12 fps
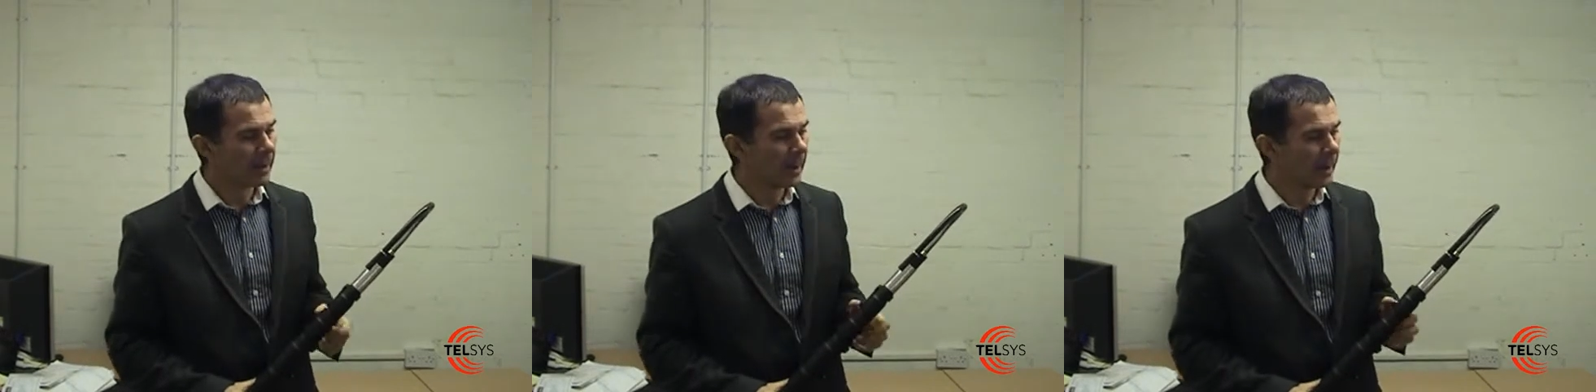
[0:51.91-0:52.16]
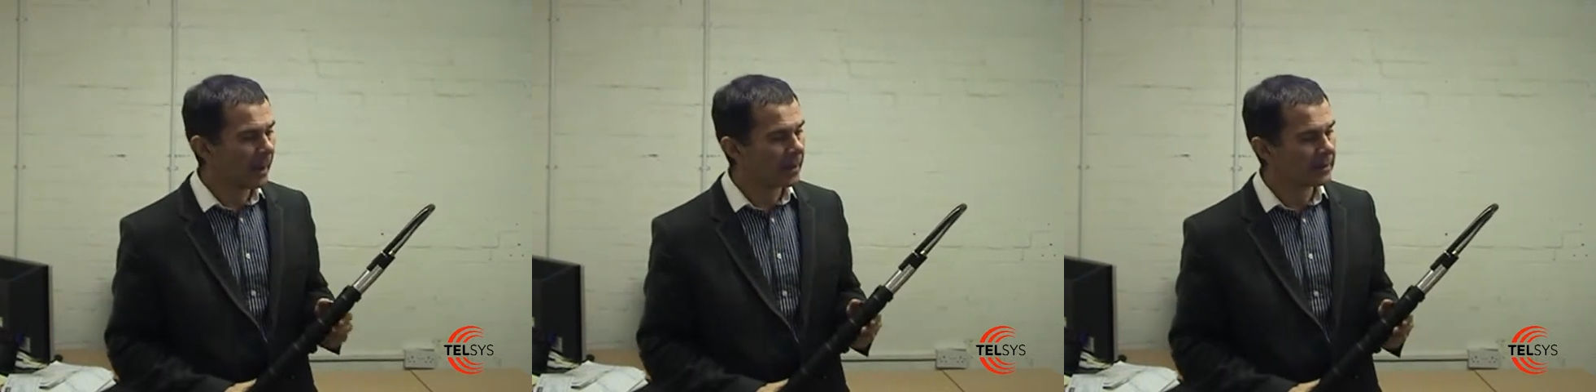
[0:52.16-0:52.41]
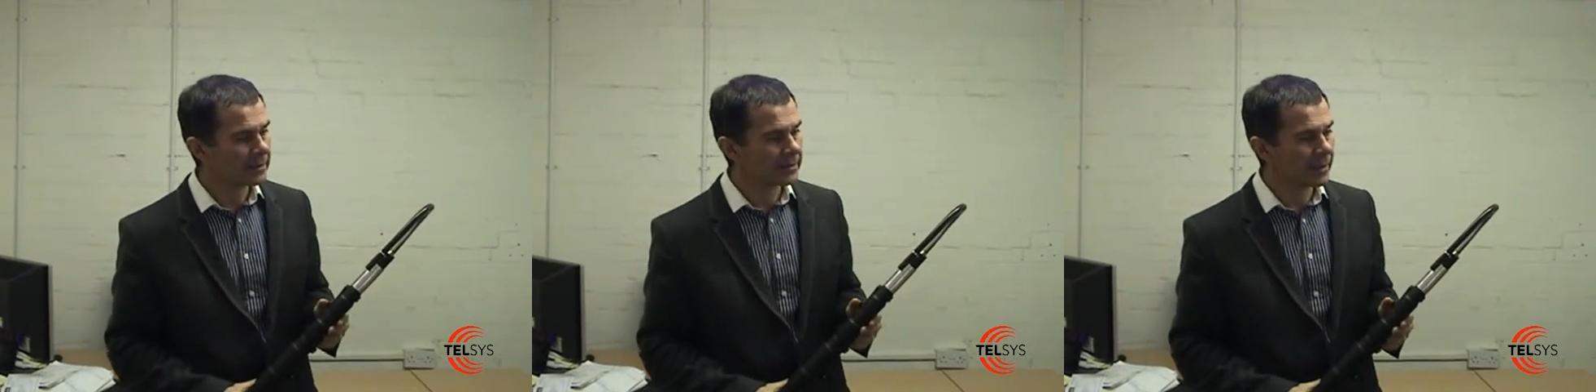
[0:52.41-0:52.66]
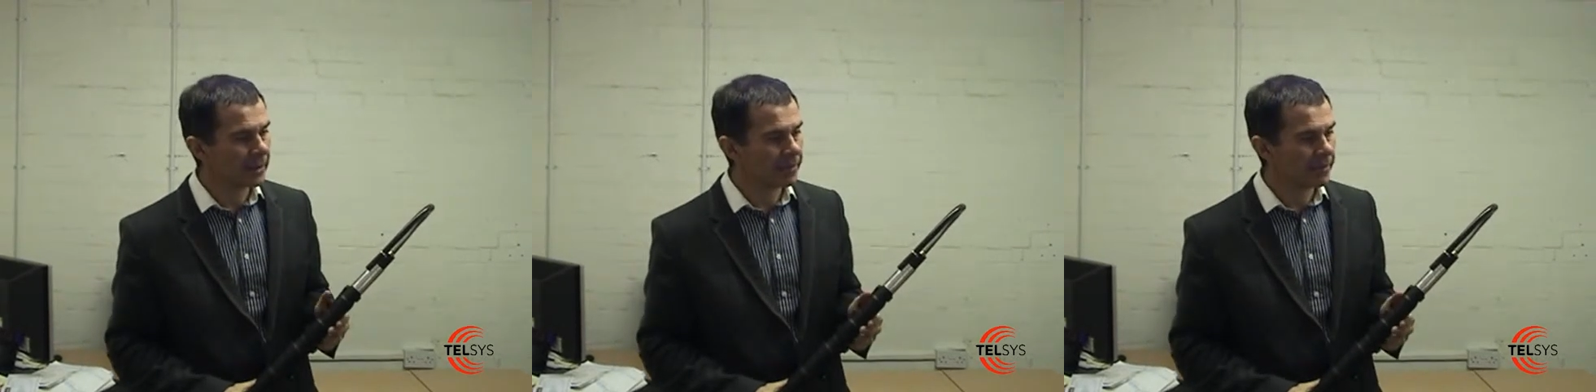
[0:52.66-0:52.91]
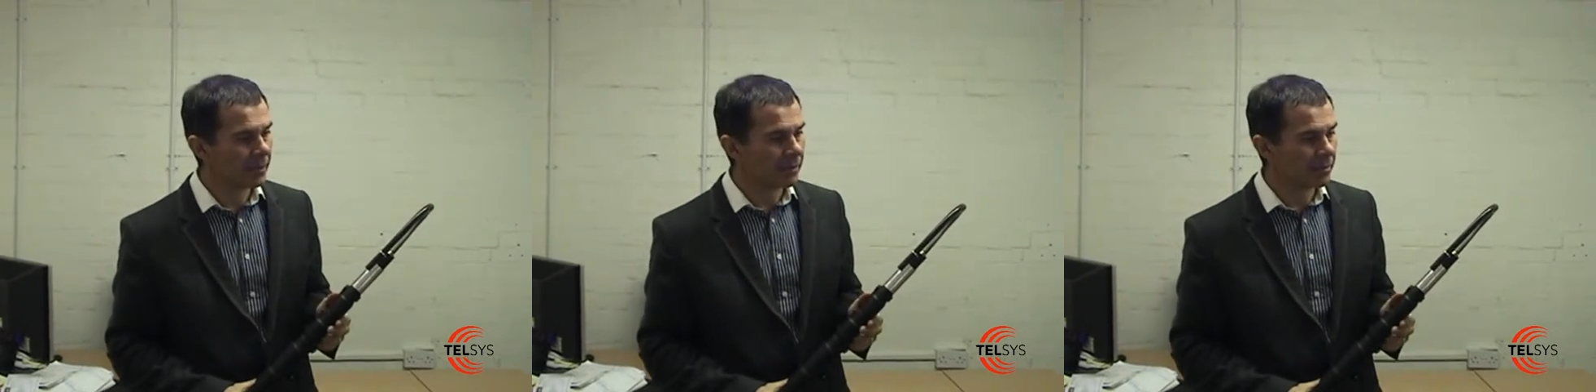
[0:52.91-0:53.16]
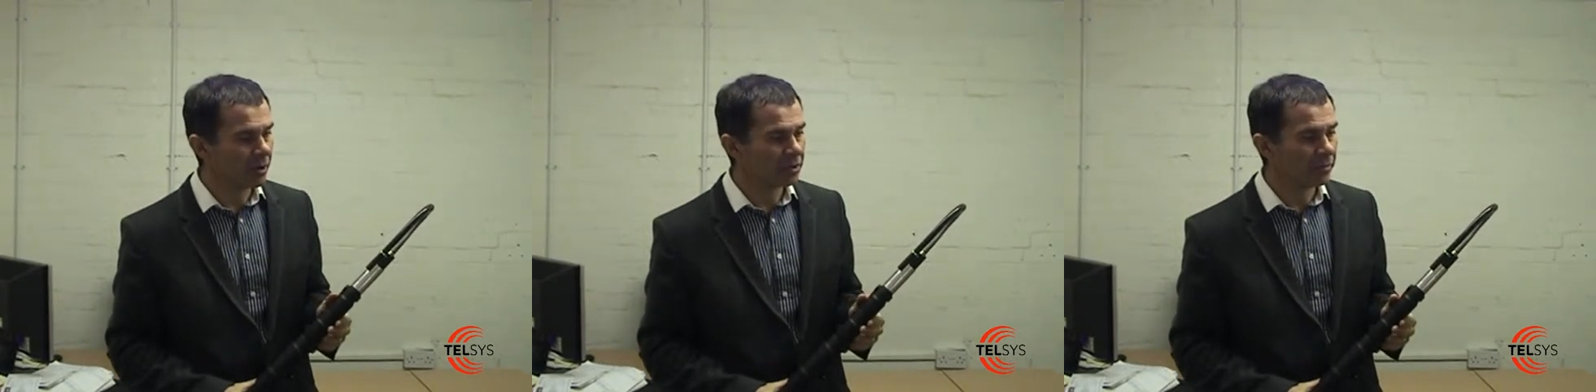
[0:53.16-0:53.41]
and
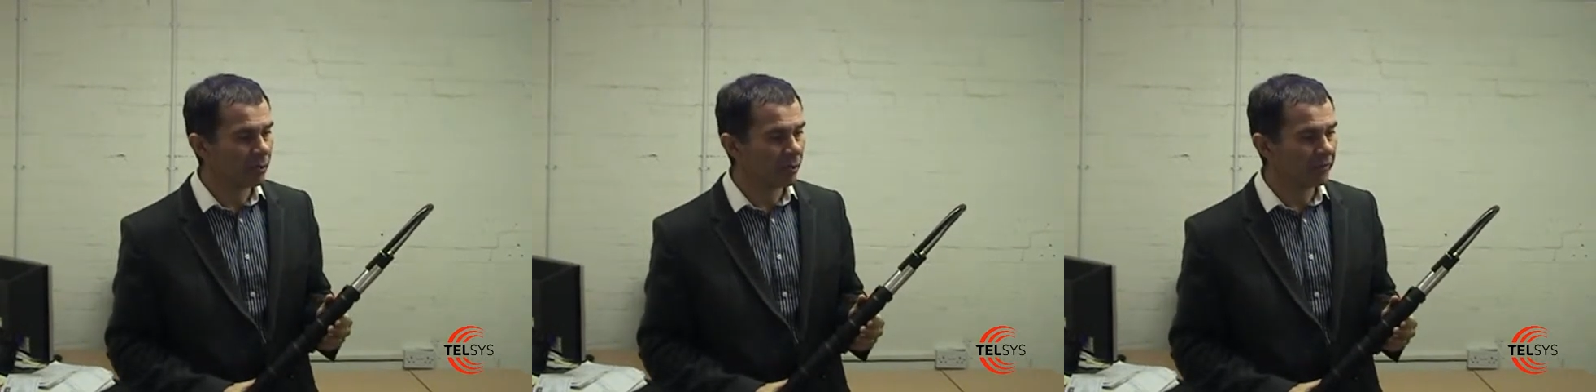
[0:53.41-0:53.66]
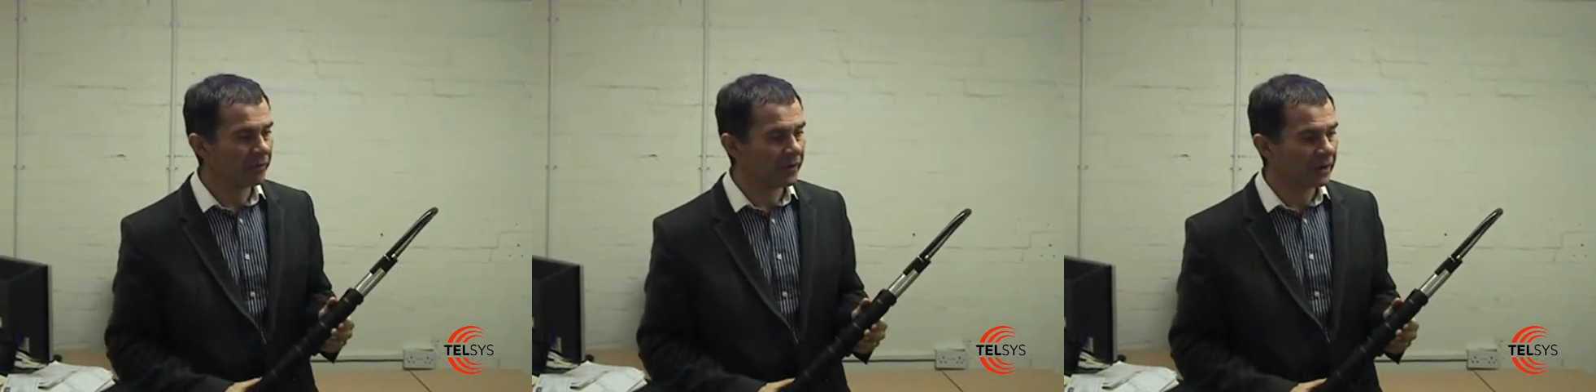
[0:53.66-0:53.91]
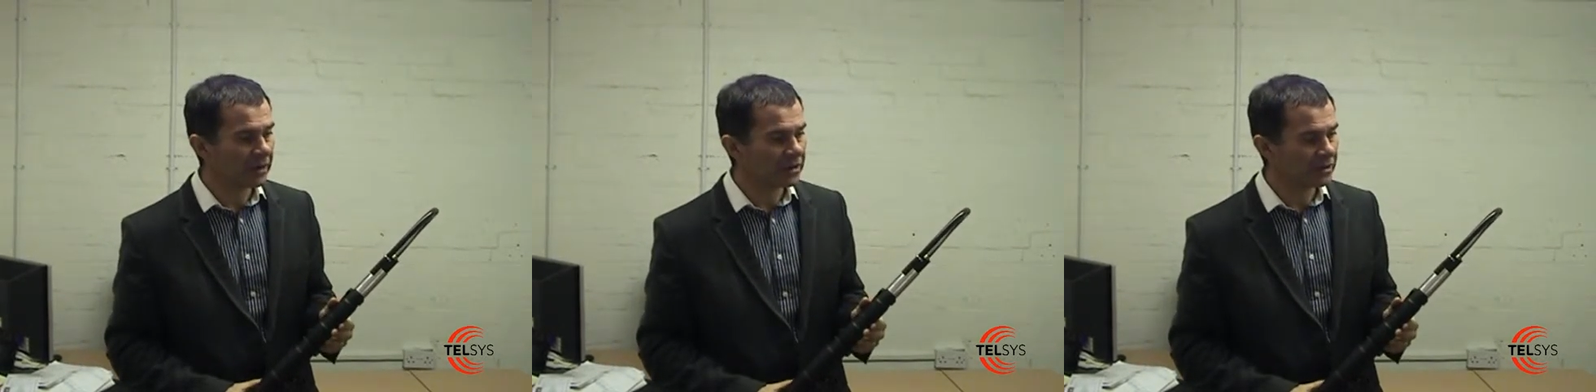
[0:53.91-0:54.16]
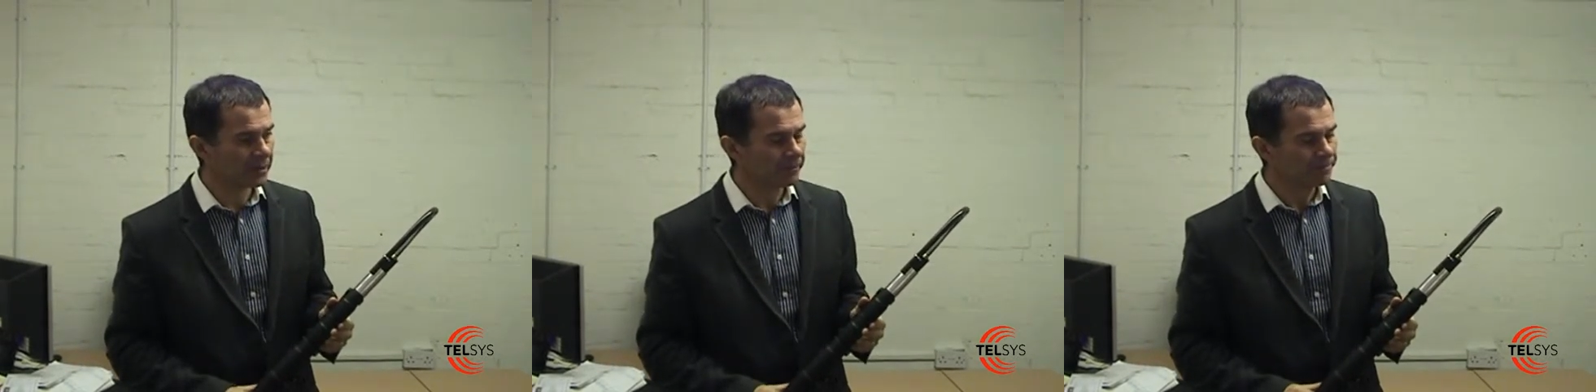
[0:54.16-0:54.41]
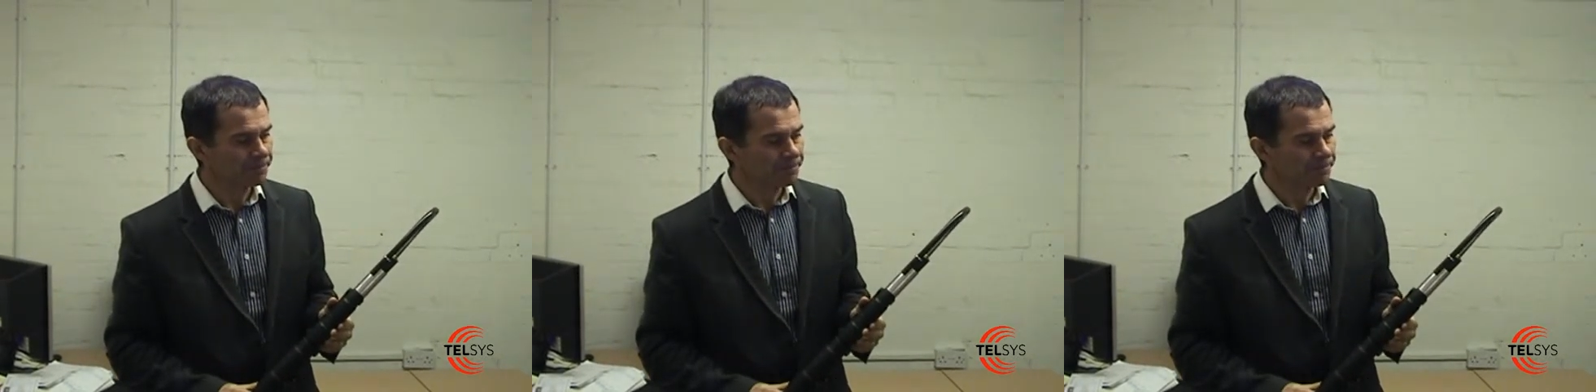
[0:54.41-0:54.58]
the most important thing is that